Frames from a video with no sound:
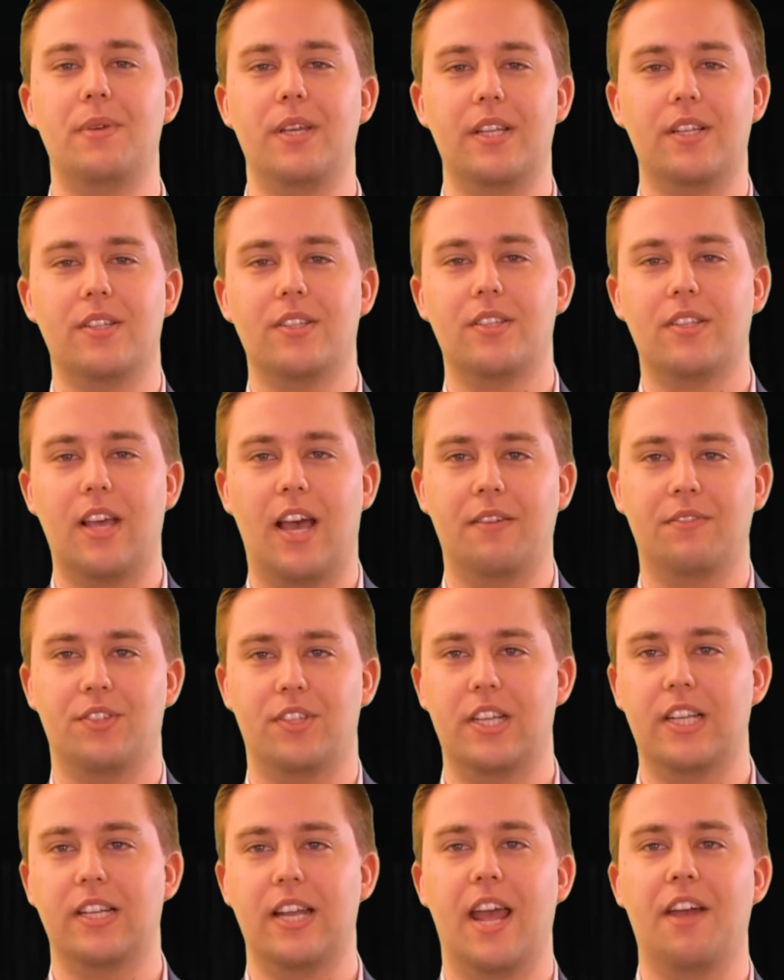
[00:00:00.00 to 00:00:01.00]
means I've
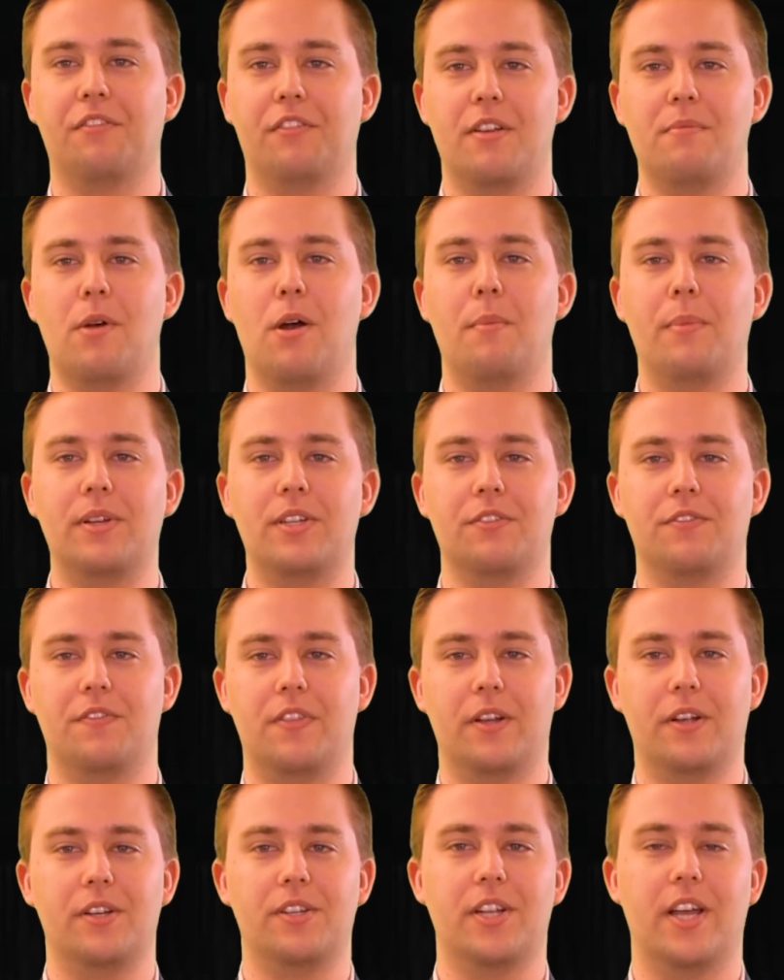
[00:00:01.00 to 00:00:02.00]
seen every moment of
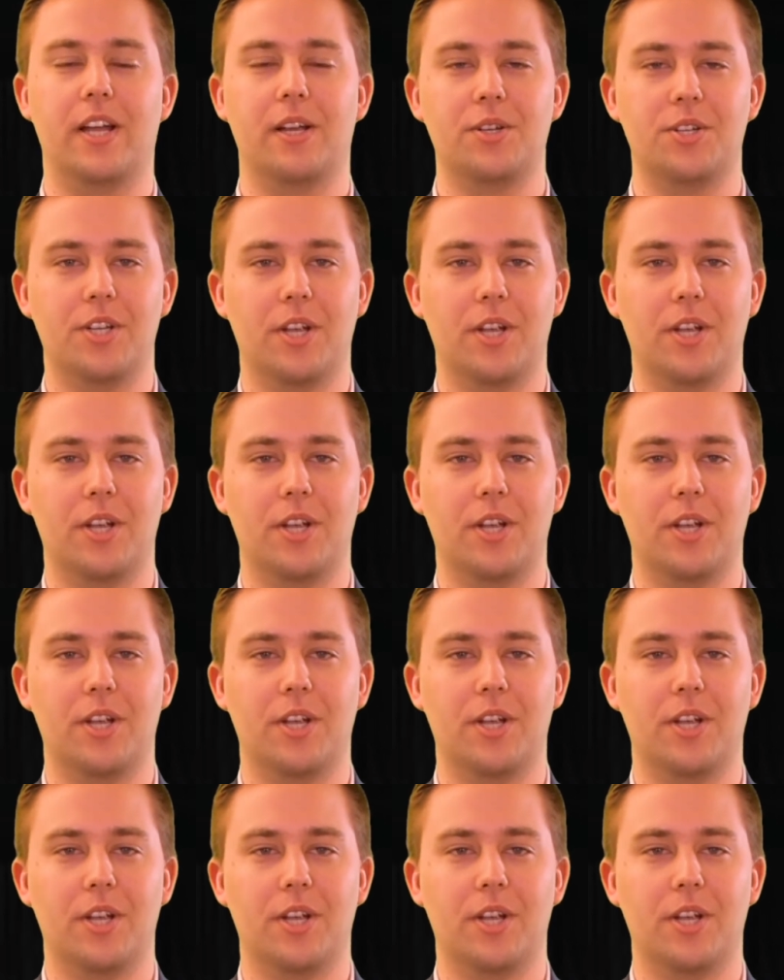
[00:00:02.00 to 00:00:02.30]
their entire